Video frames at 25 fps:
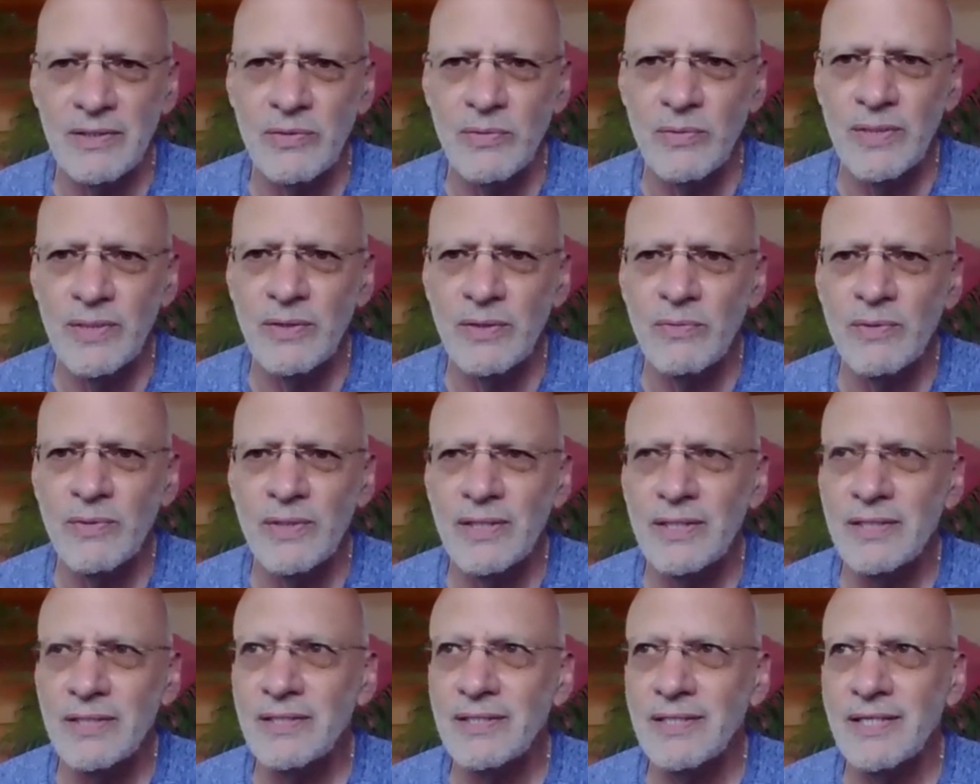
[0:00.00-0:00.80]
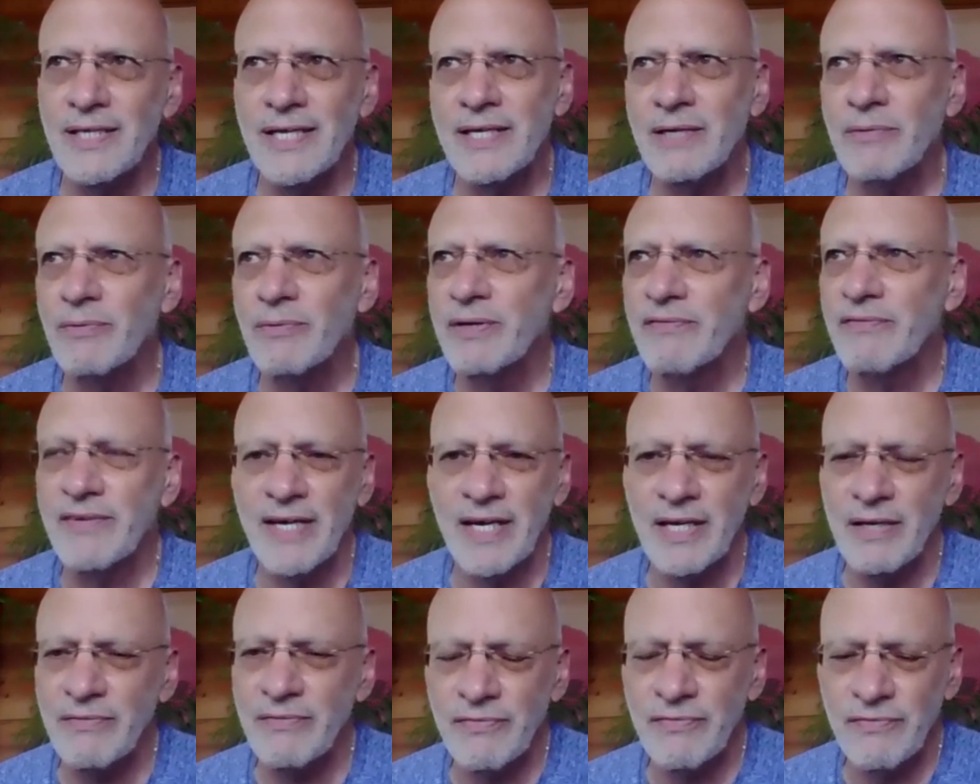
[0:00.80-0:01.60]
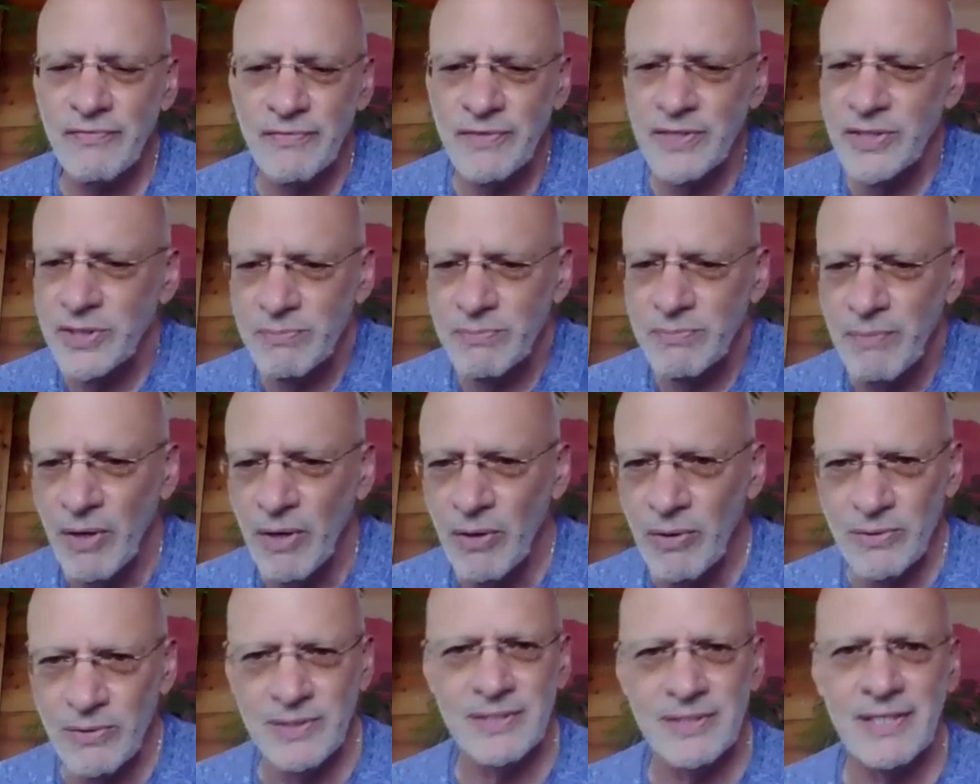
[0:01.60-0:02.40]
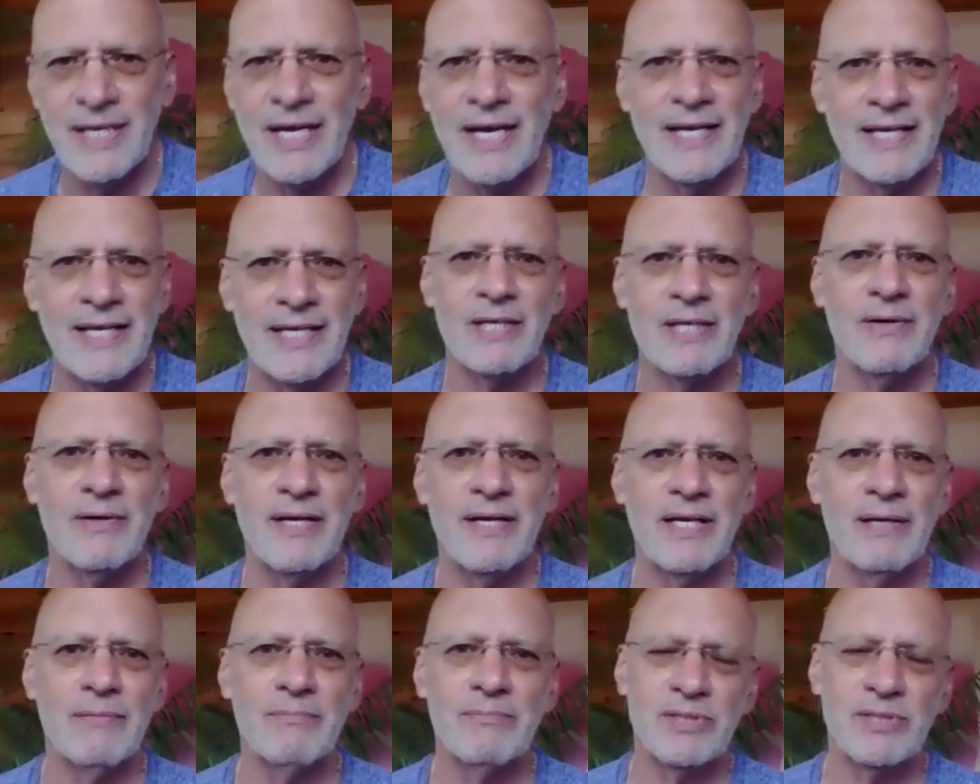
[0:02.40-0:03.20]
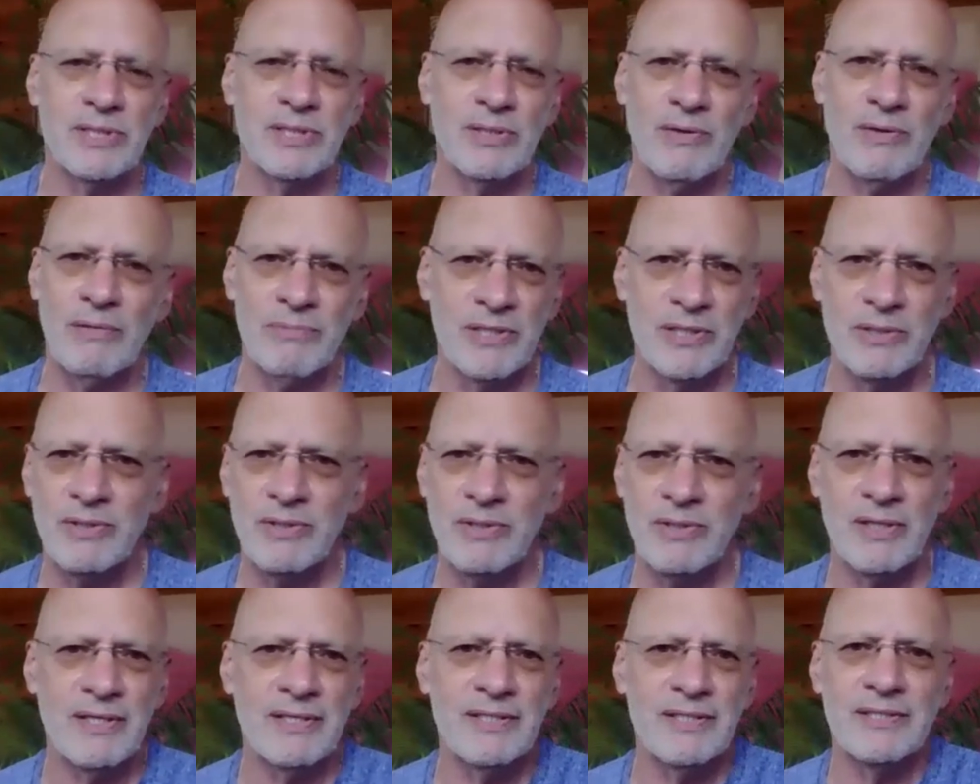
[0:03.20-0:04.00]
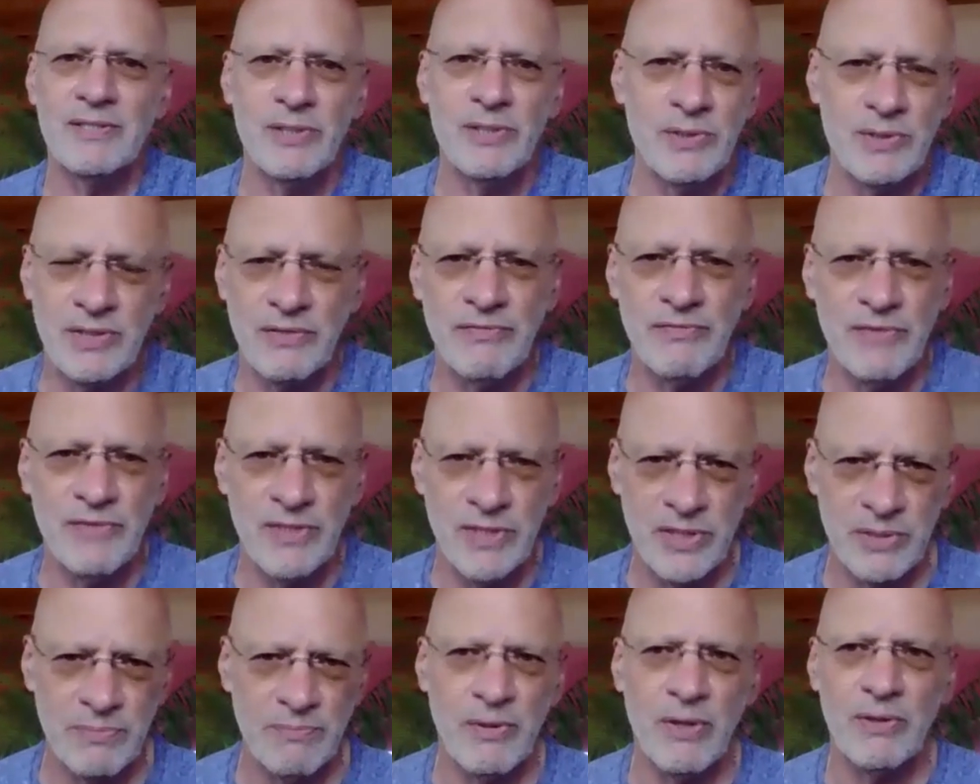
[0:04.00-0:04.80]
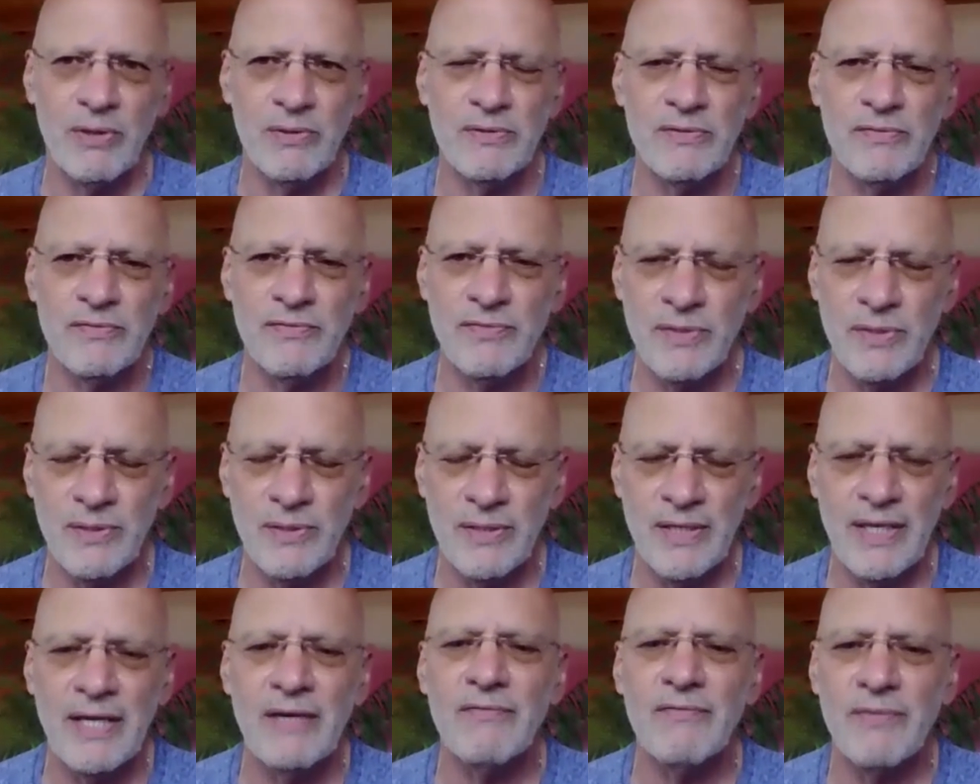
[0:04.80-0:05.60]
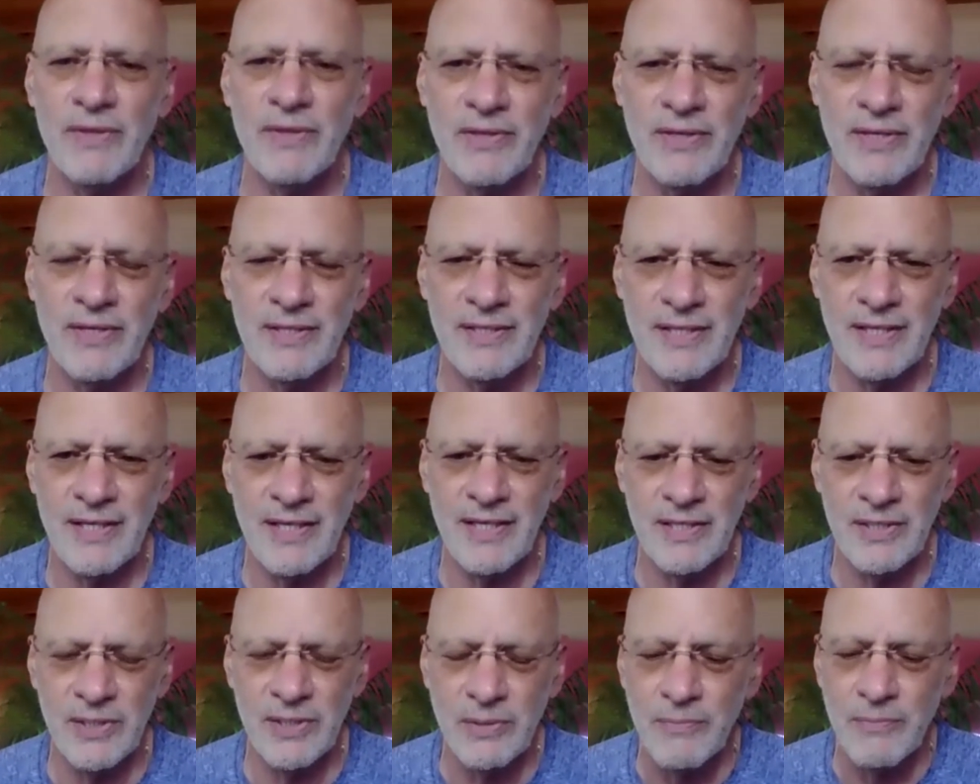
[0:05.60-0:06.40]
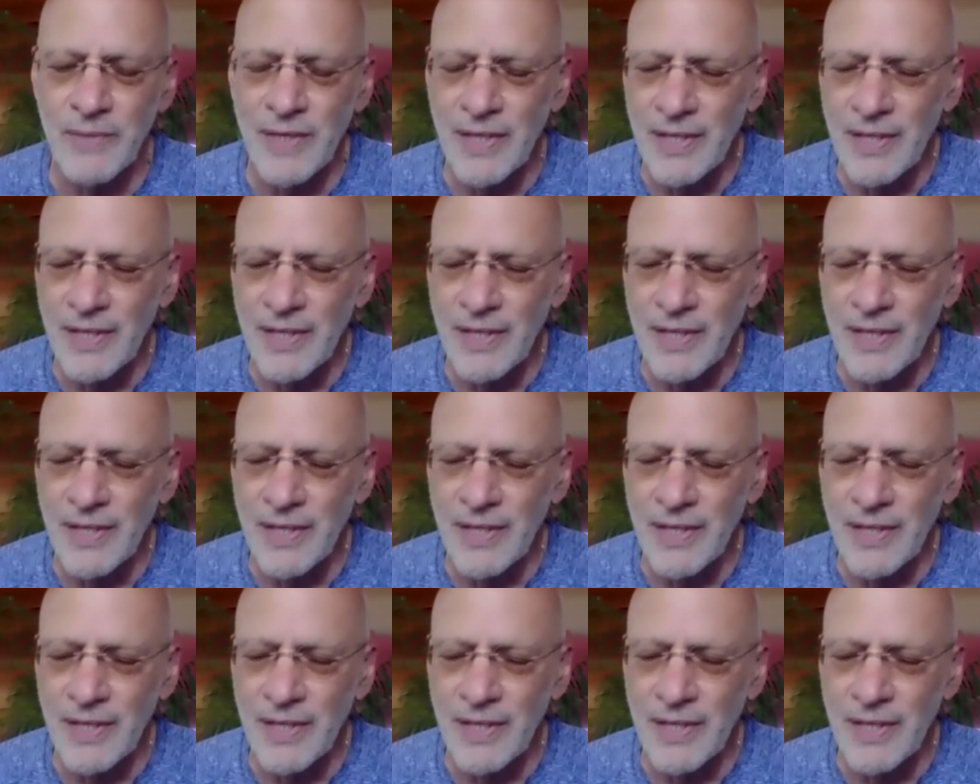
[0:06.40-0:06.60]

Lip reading: We'll like, we've got a fishbone diagram, so I'm going to use a fishbone for everything that I do.